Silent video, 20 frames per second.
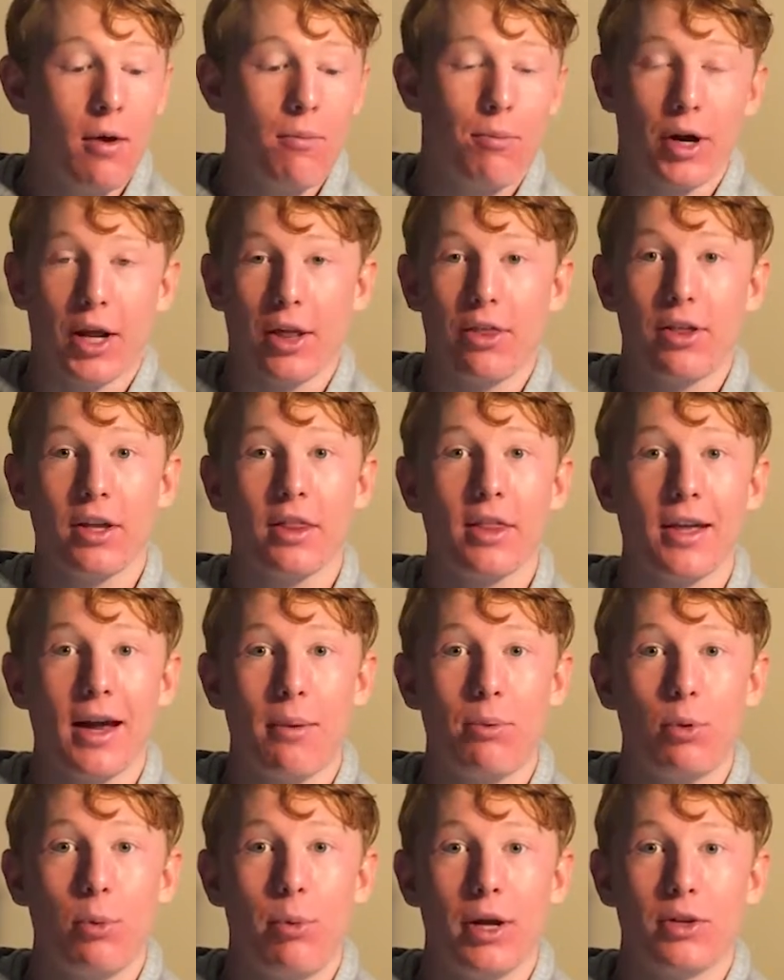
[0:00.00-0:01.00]
but I think the
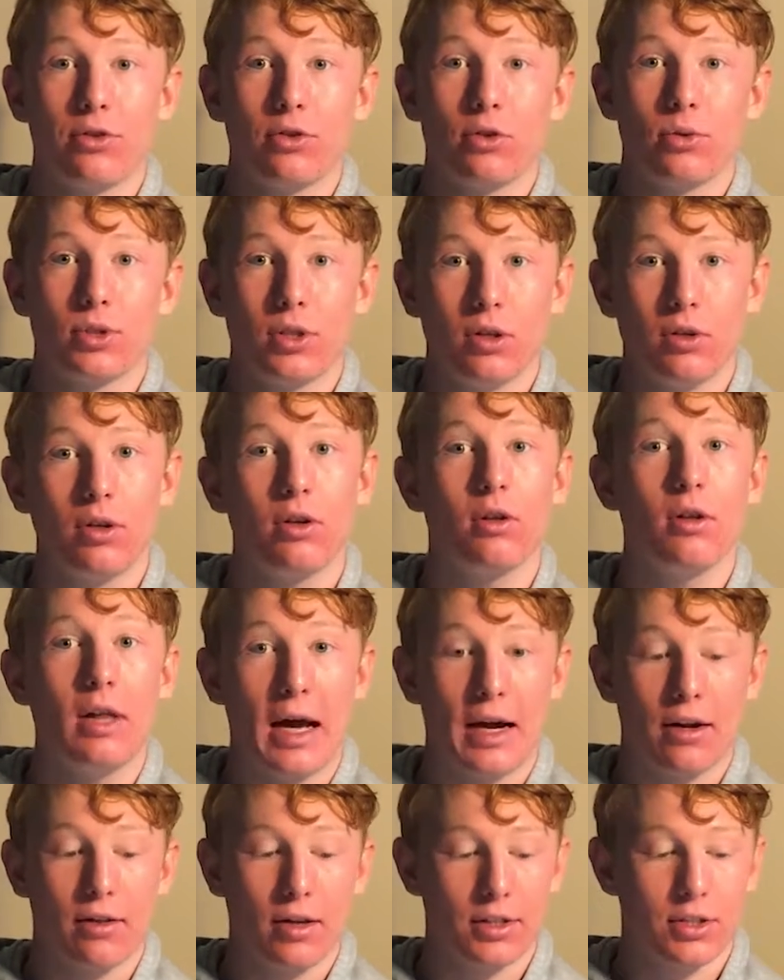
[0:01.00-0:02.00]
Apple Pencil was a little
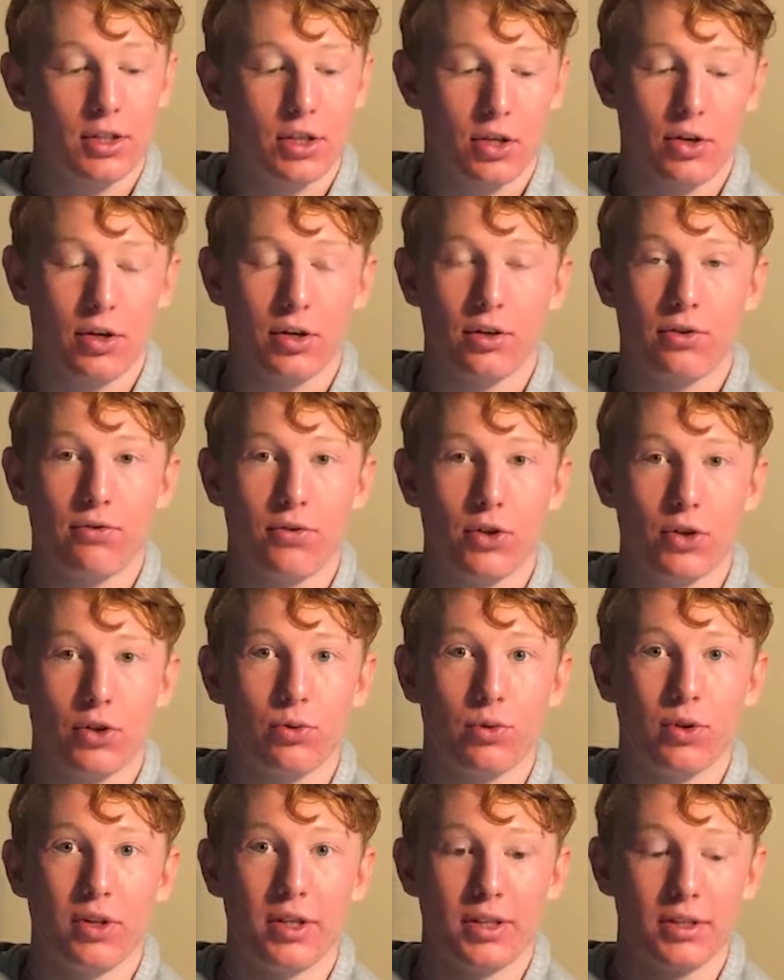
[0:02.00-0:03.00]
lackluster on its first
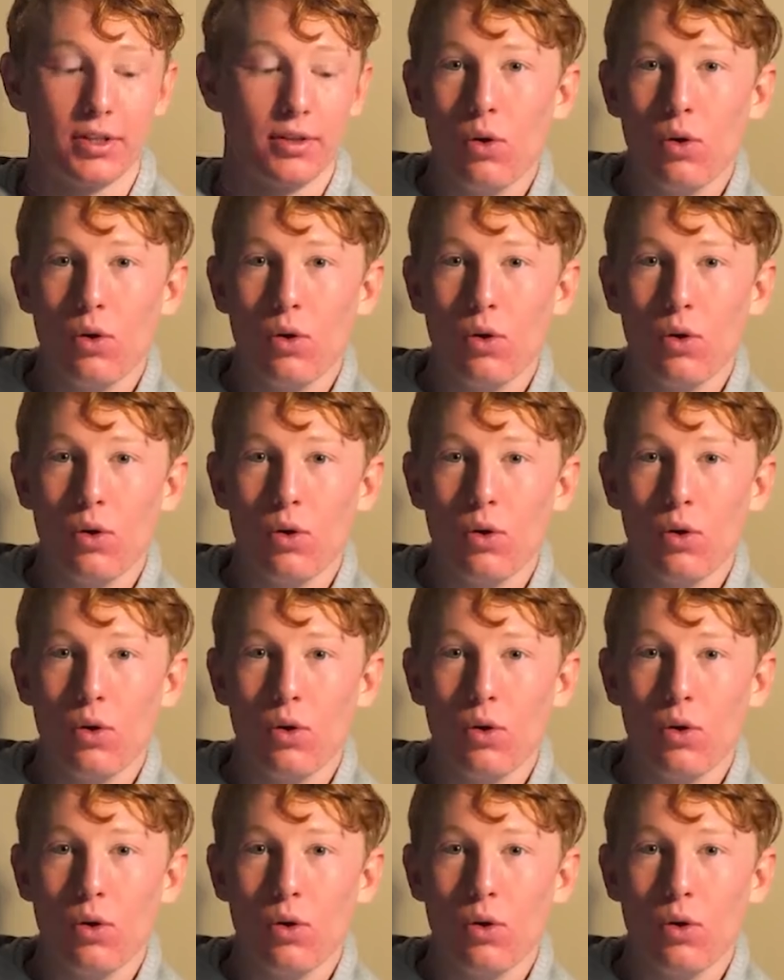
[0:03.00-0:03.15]
release.